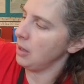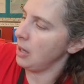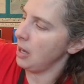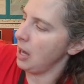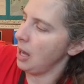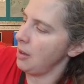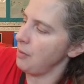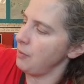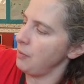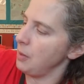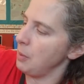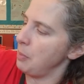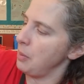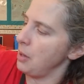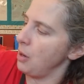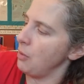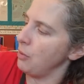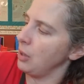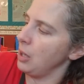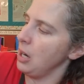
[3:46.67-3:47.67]
and flip it
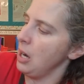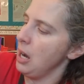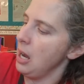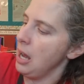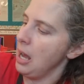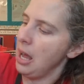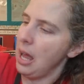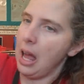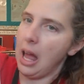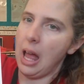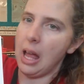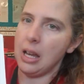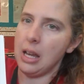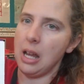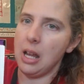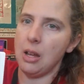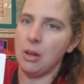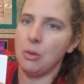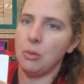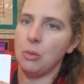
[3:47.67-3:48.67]
over, and
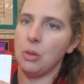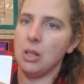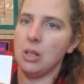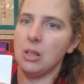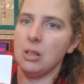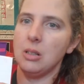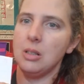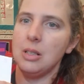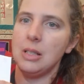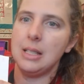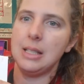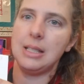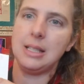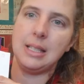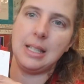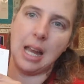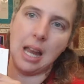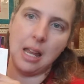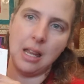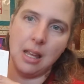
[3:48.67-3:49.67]
it will
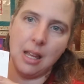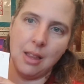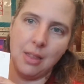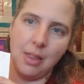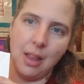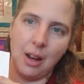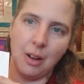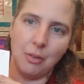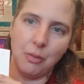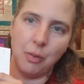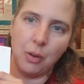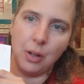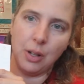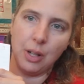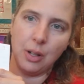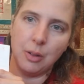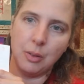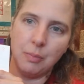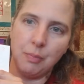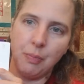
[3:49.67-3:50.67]
stay in there for
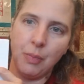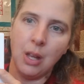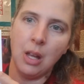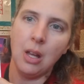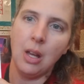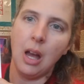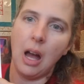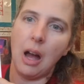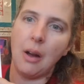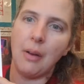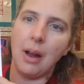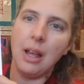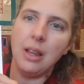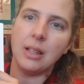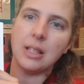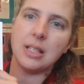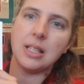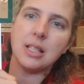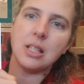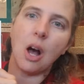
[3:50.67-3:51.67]
you. All right,
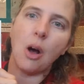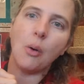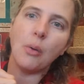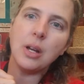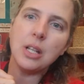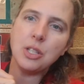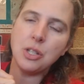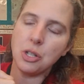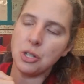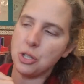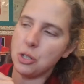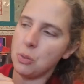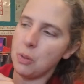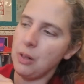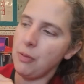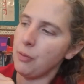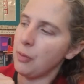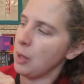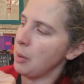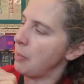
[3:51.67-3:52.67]
this is always yours to
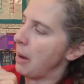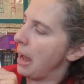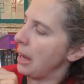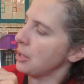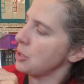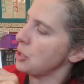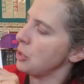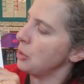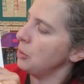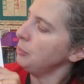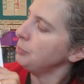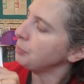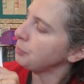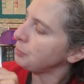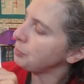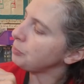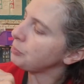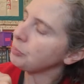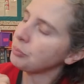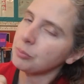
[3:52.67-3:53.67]
refer back to.
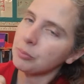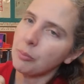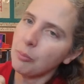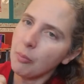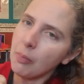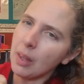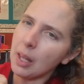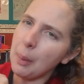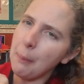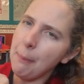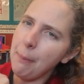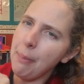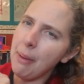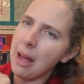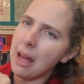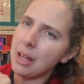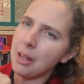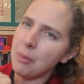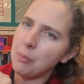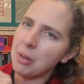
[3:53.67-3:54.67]

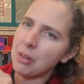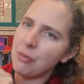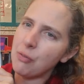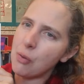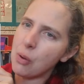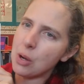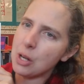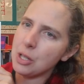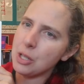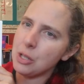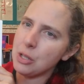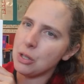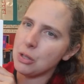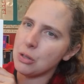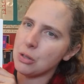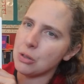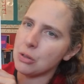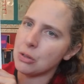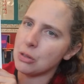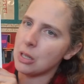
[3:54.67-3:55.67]
But before
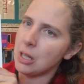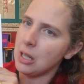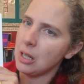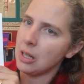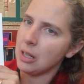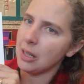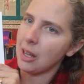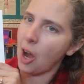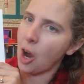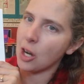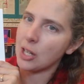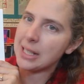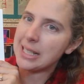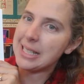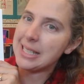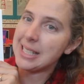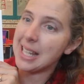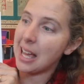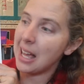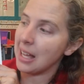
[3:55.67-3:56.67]
you are
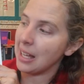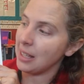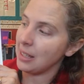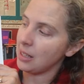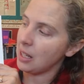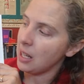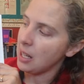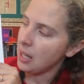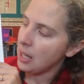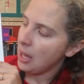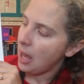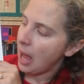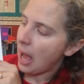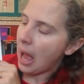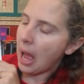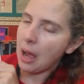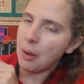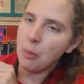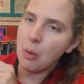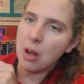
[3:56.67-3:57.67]
done,
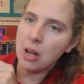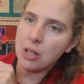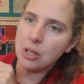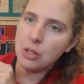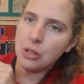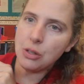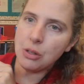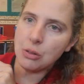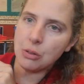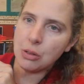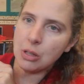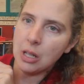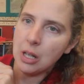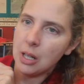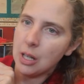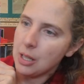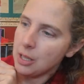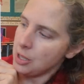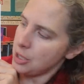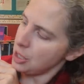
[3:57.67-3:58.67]
I want you
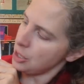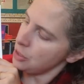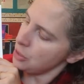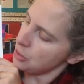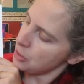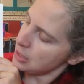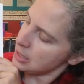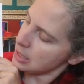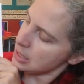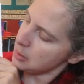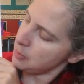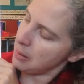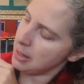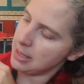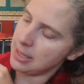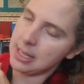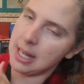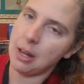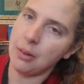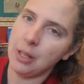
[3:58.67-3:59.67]
to use the
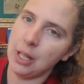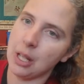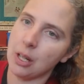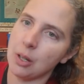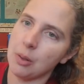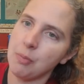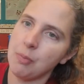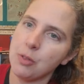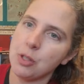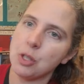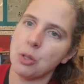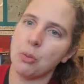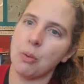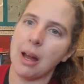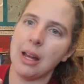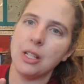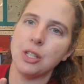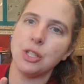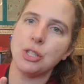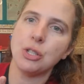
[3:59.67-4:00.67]
space down here to
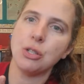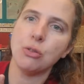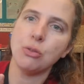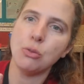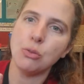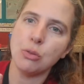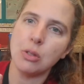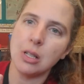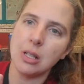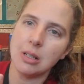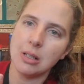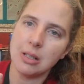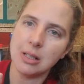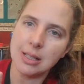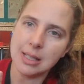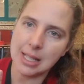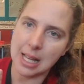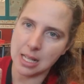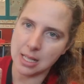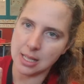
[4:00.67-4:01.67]
write 2
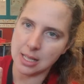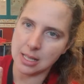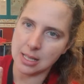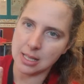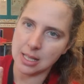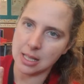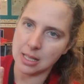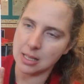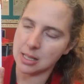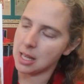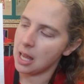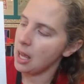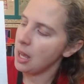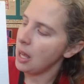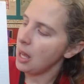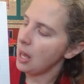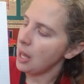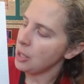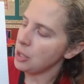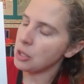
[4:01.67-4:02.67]
sentences.
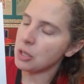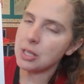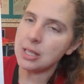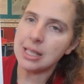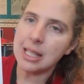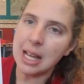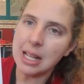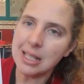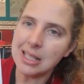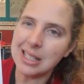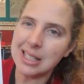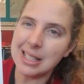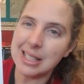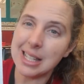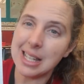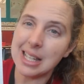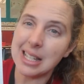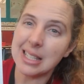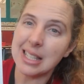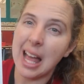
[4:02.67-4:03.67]
Your
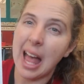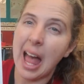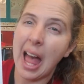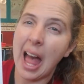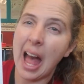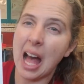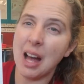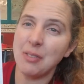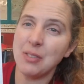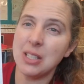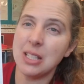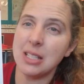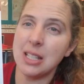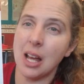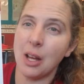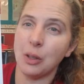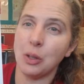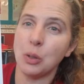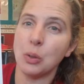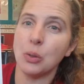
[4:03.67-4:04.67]
sentences have to
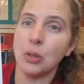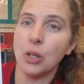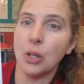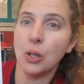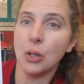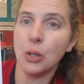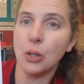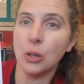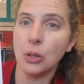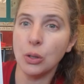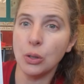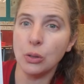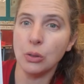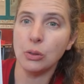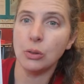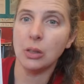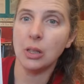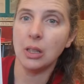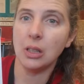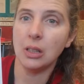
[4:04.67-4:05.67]
tell you
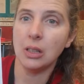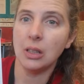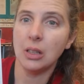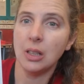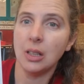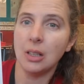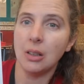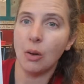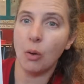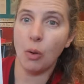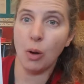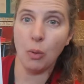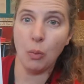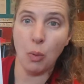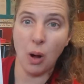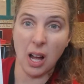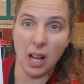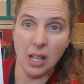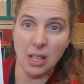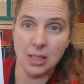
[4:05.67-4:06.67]
who or
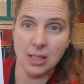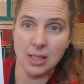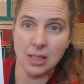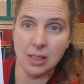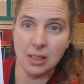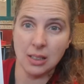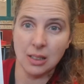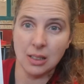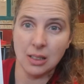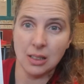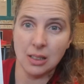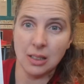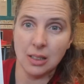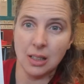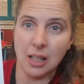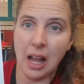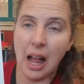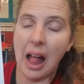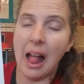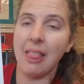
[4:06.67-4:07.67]
what,
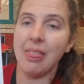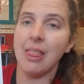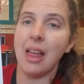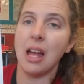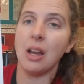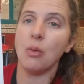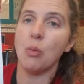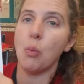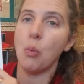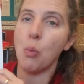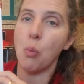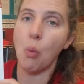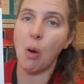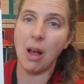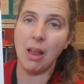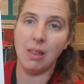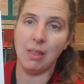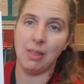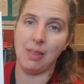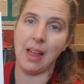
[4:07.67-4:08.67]
and then
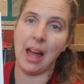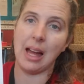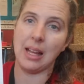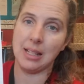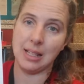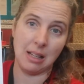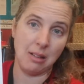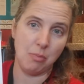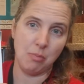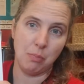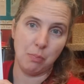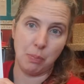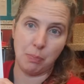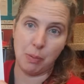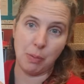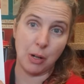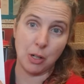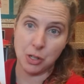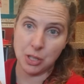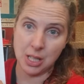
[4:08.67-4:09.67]
what that
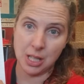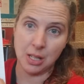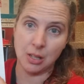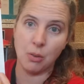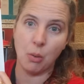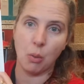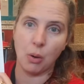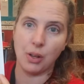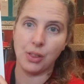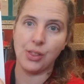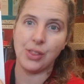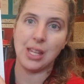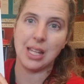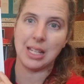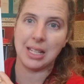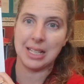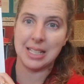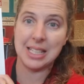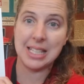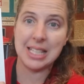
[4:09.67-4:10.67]
person or
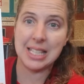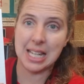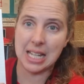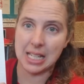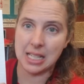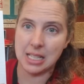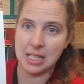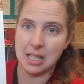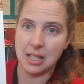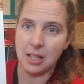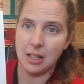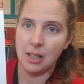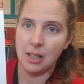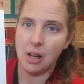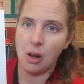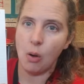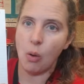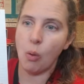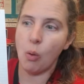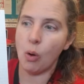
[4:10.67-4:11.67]
thing did,
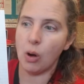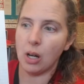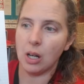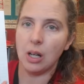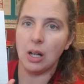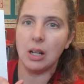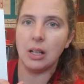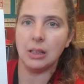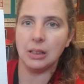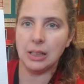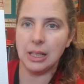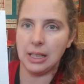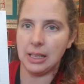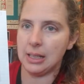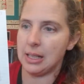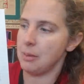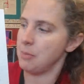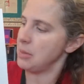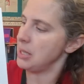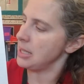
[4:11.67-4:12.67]
or link
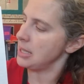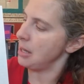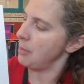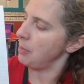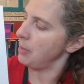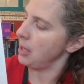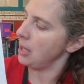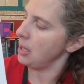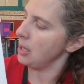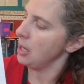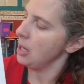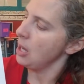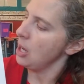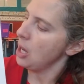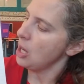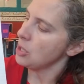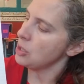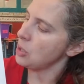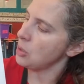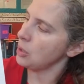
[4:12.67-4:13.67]
them to something.
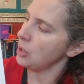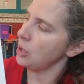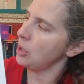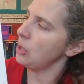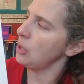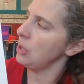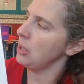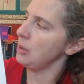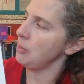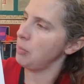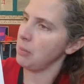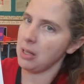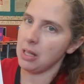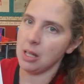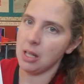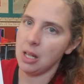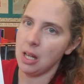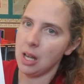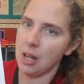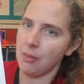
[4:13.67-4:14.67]
So it could
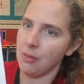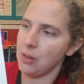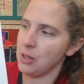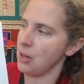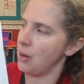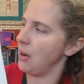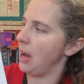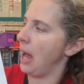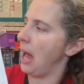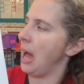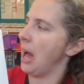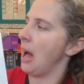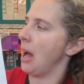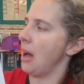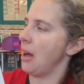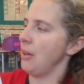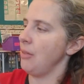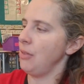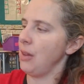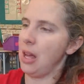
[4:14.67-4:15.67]
be, if you don't
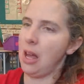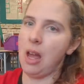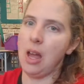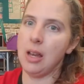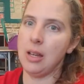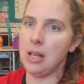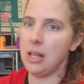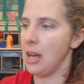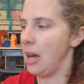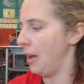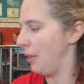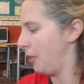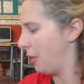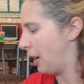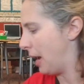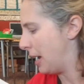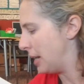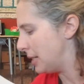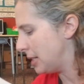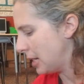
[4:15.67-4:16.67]
have any other
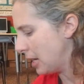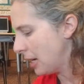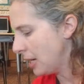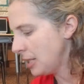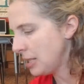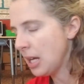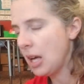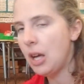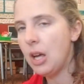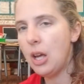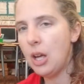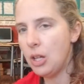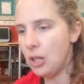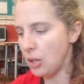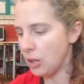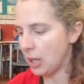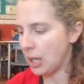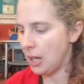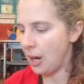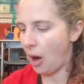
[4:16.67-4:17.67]
ideas,
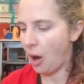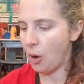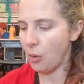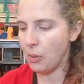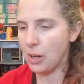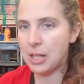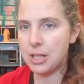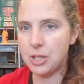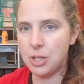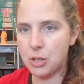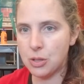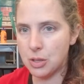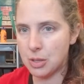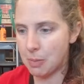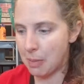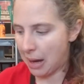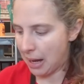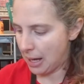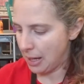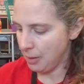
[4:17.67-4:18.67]
you can always use
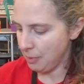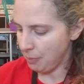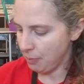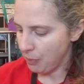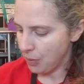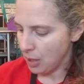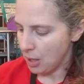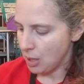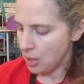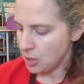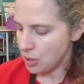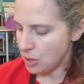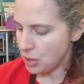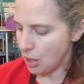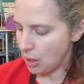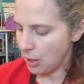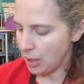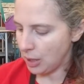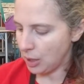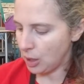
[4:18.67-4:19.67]
mine.
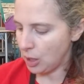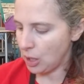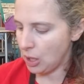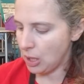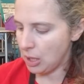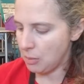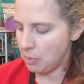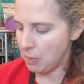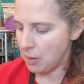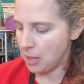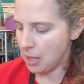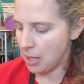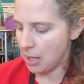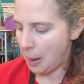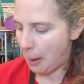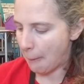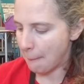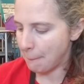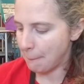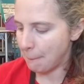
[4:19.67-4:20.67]
So it could
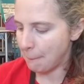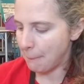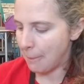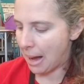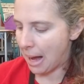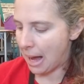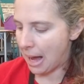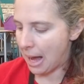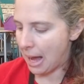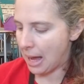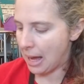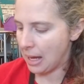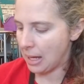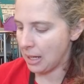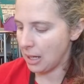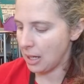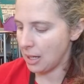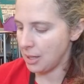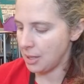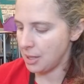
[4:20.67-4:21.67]
be
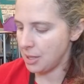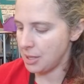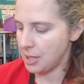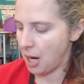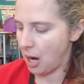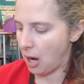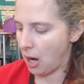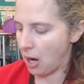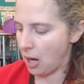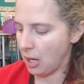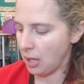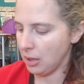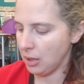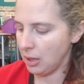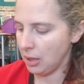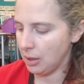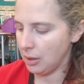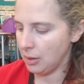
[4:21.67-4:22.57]
my dog.